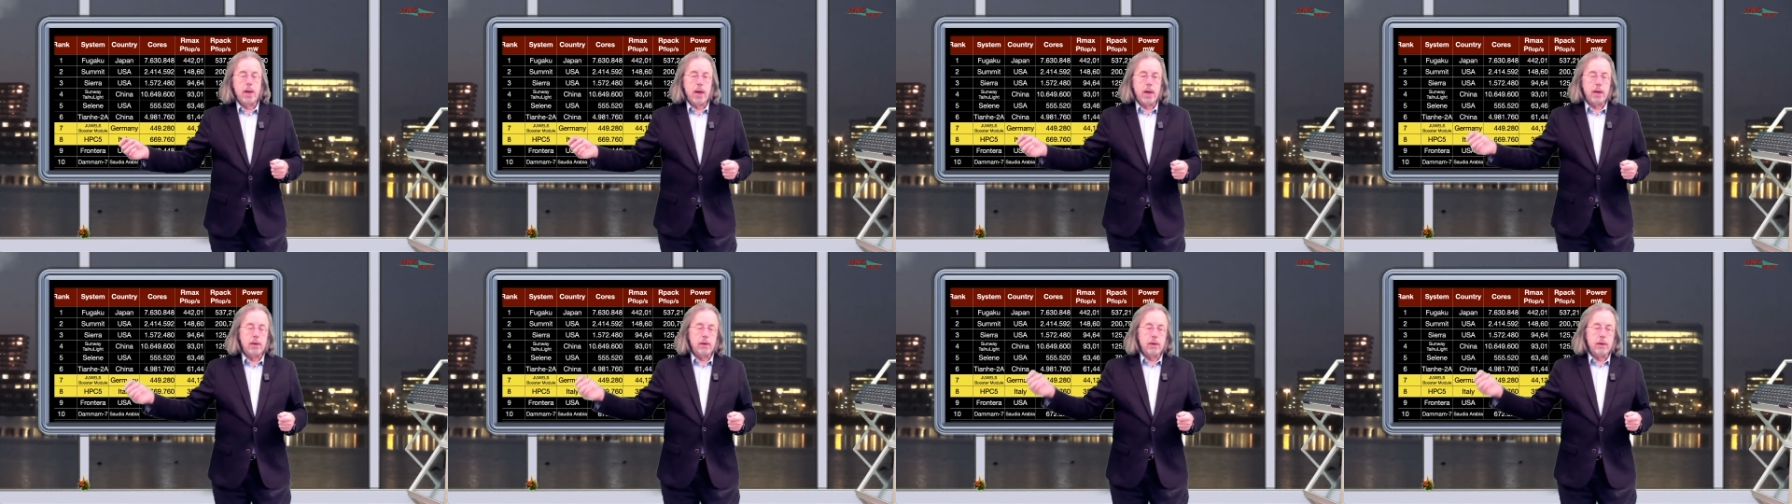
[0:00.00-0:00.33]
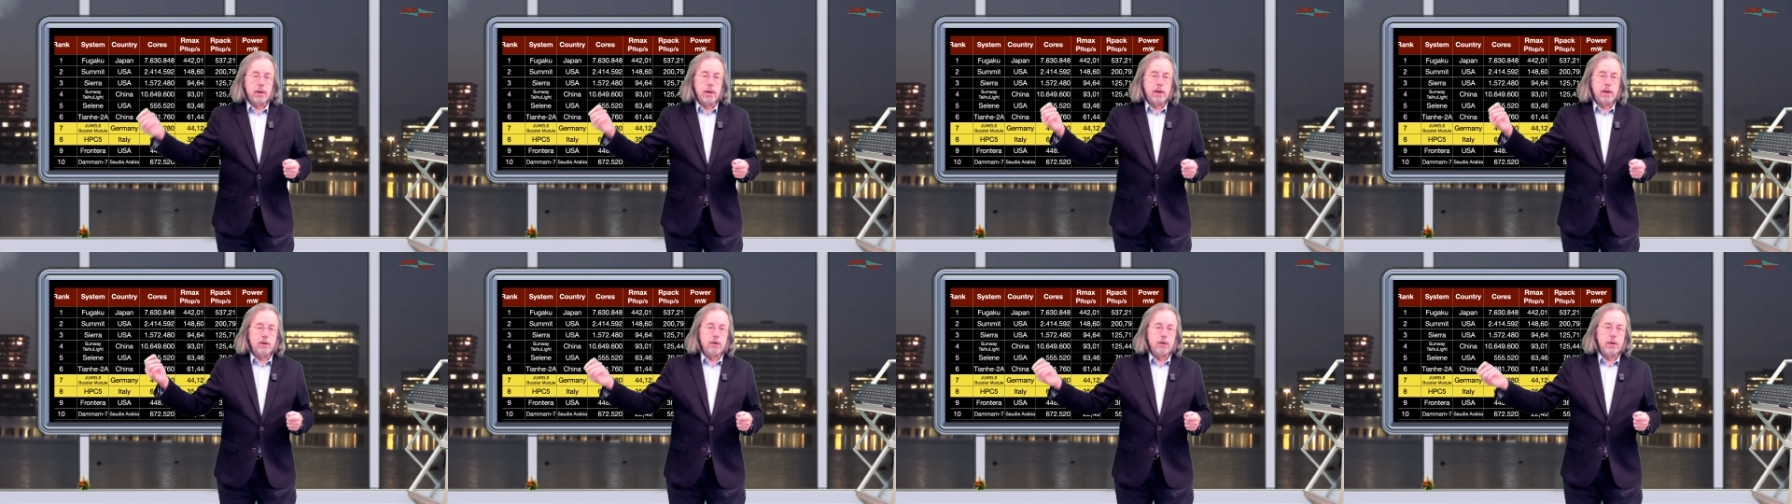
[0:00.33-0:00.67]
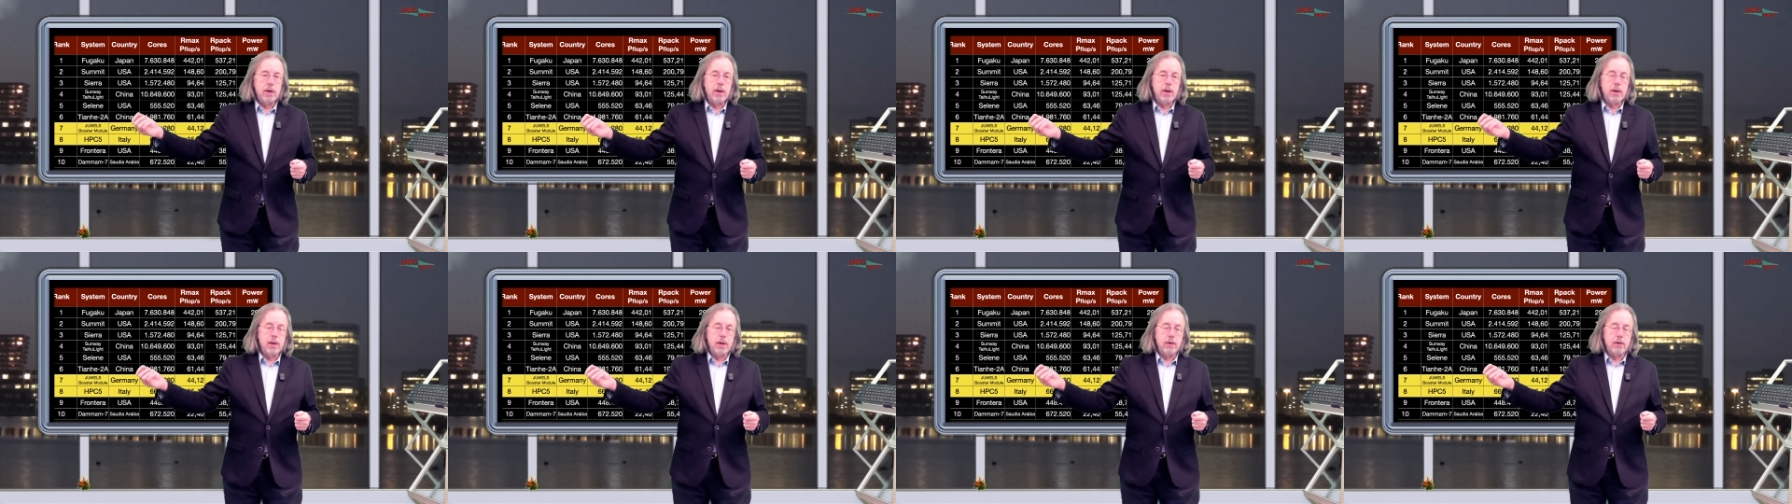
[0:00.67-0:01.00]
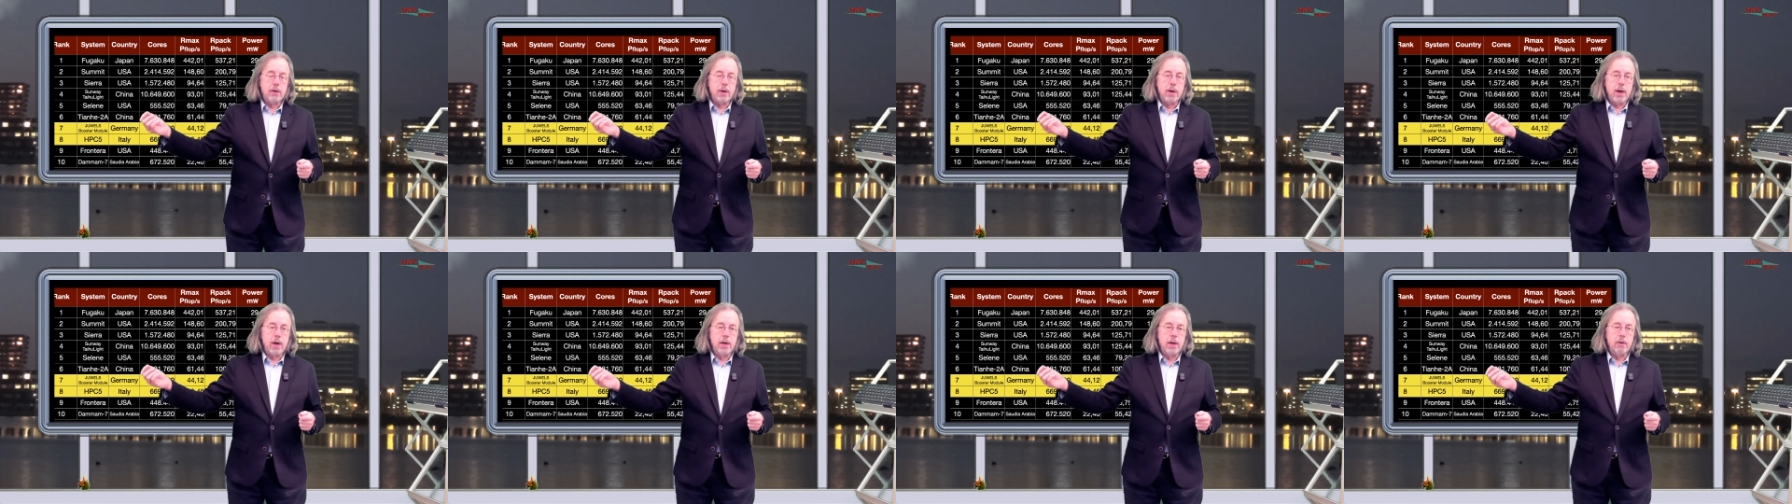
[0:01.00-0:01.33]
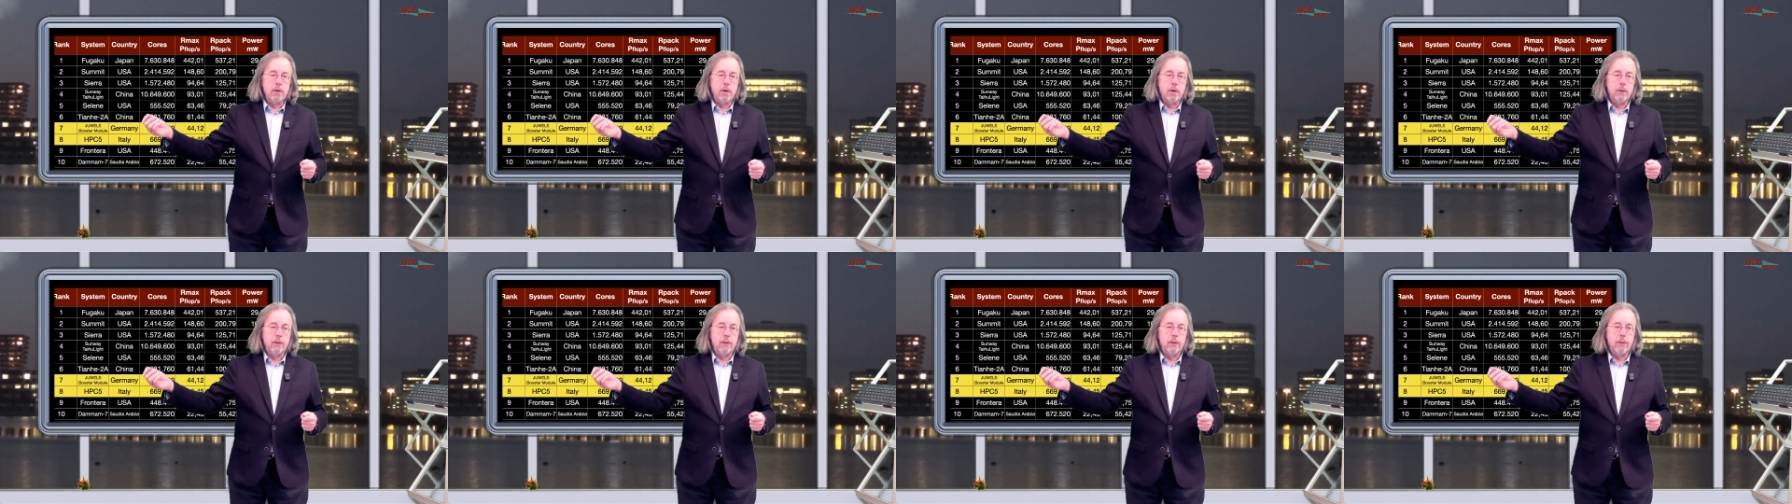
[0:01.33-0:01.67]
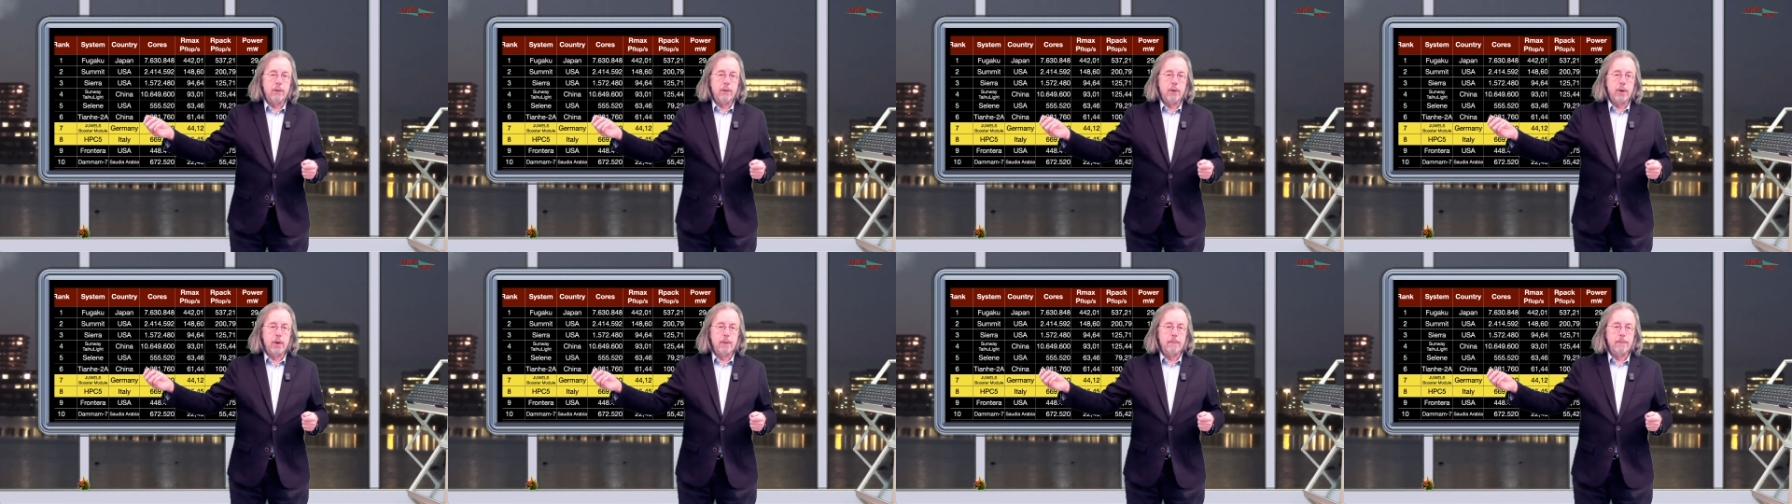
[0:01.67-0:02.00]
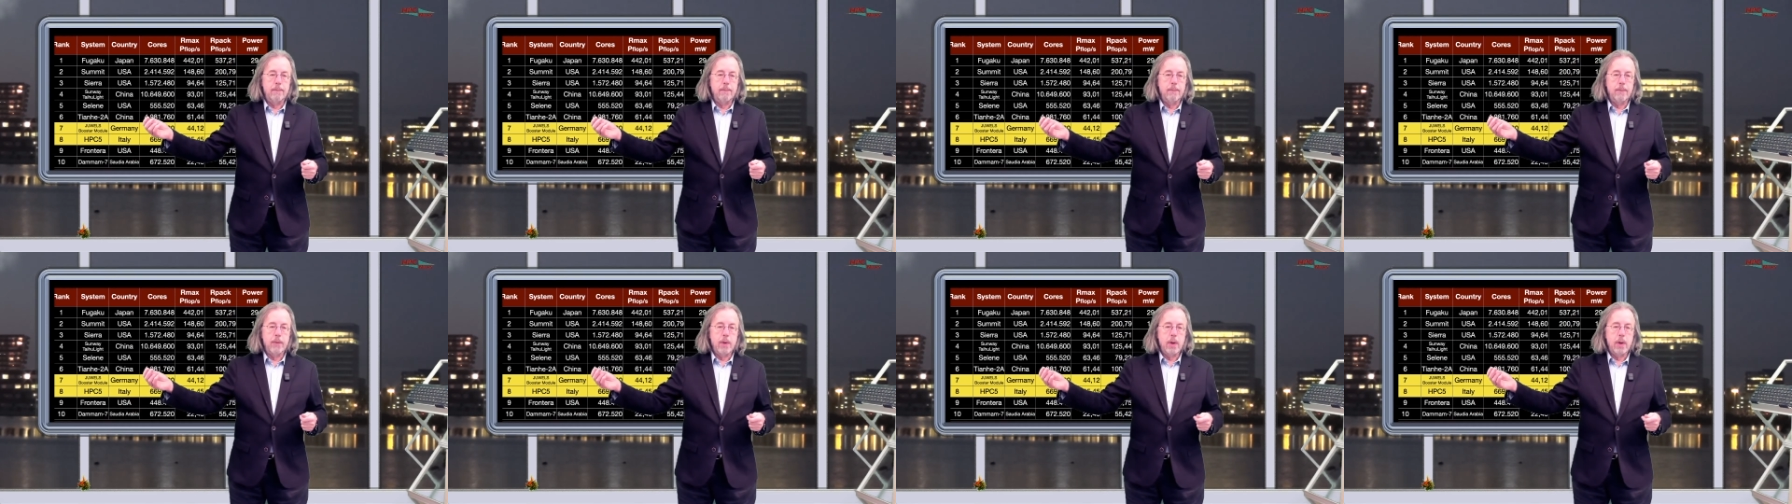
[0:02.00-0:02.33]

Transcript: And they see it as a kind of uh,